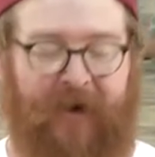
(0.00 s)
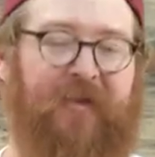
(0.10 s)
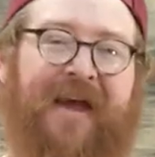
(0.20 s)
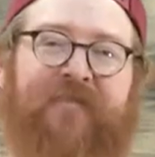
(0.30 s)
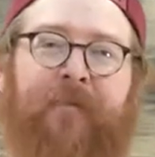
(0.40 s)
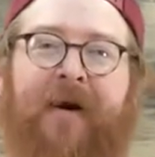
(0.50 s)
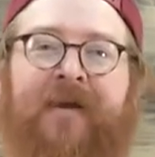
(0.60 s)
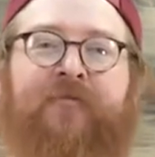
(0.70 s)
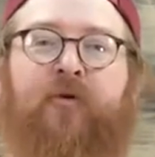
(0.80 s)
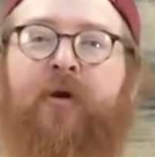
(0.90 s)
They have a
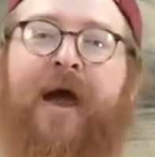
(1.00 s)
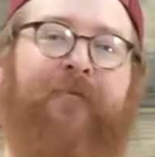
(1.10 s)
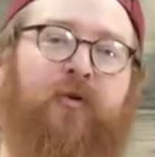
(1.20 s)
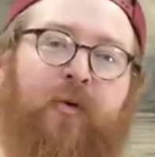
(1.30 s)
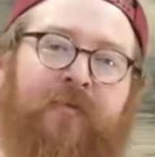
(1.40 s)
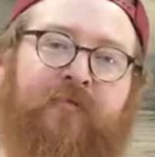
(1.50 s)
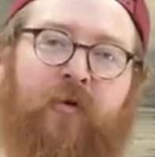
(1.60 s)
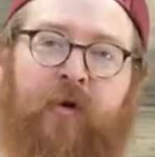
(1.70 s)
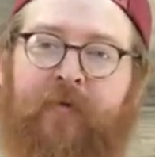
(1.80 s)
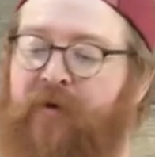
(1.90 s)
binding for everyone,
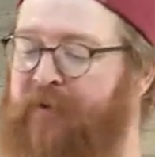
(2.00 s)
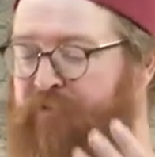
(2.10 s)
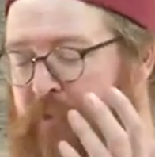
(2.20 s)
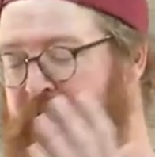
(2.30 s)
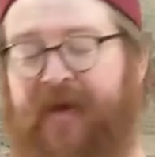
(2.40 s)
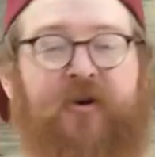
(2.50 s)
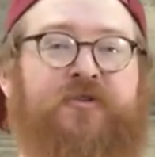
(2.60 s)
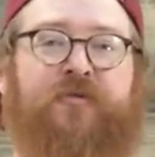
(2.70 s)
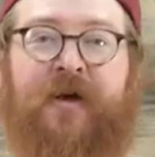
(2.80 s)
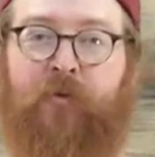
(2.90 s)
from
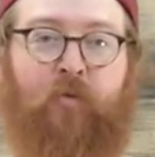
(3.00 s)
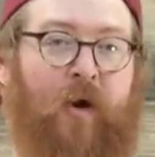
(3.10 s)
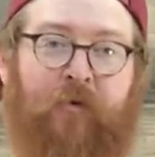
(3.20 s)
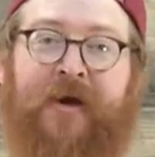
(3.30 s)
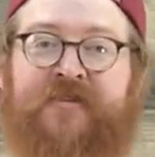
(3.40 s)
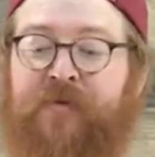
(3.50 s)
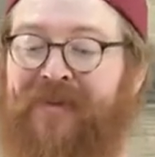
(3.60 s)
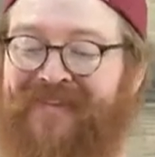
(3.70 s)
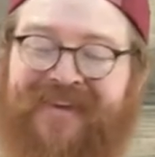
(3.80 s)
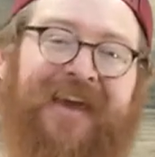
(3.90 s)
beginners that want to ride something
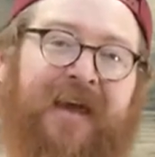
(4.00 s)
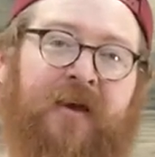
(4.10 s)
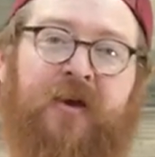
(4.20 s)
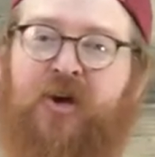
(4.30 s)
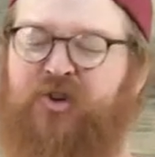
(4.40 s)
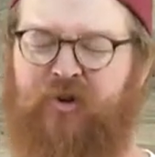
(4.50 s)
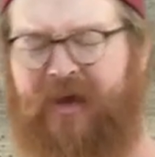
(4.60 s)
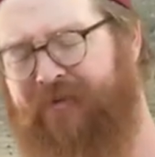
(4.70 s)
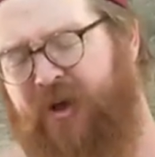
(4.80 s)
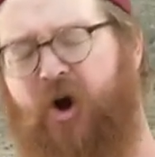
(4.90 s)
like the King to a
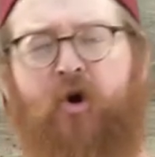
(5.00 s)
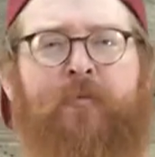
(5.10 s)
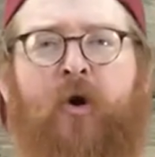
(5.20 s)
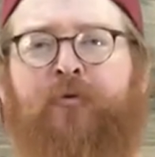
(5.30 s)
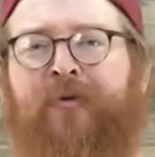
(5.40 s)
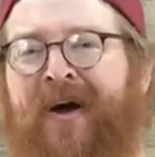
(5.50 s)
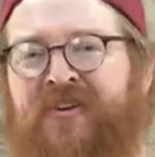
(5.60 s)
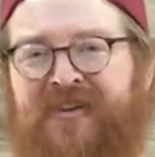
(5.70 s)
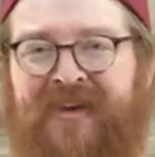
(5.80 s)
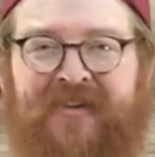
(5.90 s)
kind of like all-mountain
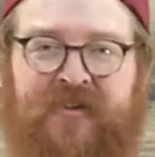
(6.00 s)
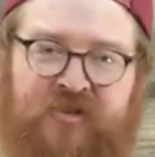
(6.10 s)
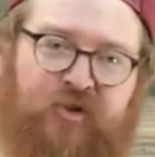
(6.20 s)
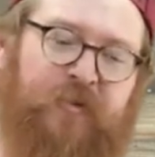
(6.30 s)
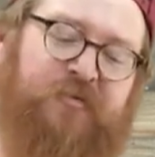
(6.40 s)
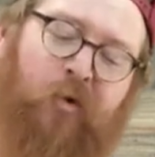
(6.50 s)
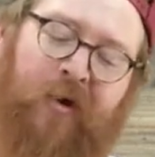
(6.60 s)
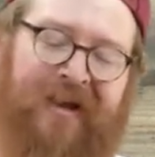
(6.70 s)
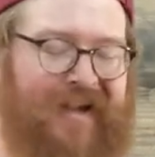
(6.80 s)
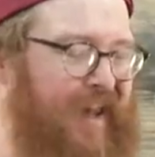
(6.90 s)
riders that like the Super
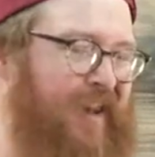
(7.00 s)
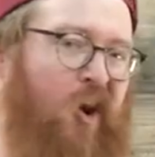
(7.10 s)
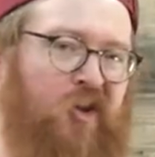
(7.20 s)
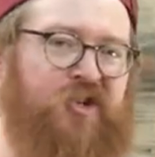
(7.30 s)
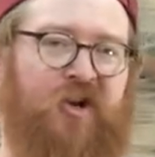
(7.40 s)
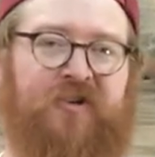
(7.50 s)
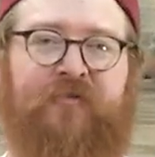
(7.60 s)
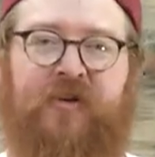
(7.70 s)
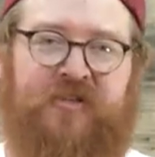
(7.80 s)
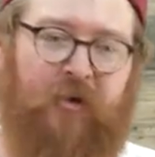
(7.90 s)
Sport and hard-charging
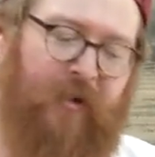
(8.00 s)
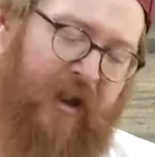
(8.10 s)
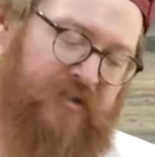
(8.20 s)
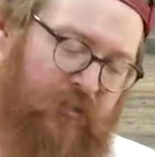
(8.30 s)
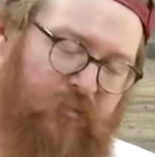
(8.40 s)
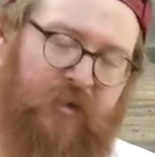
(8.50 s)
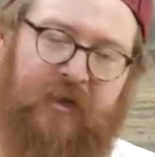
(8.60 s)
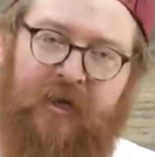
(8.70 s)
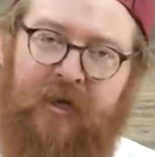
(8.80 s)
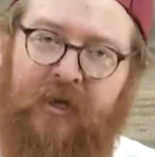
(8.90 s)
freestyle riders that
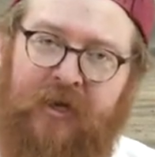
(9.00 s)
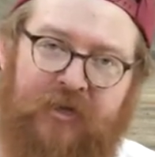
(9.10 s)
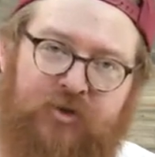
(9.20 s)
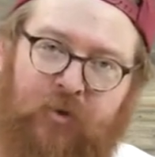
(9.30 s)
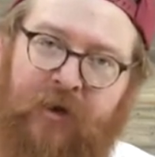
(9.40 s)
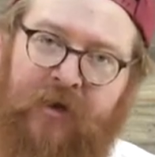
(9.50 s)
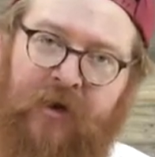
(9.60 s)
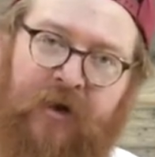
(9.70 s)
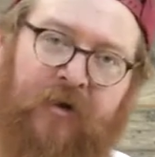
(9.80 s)
really enjoy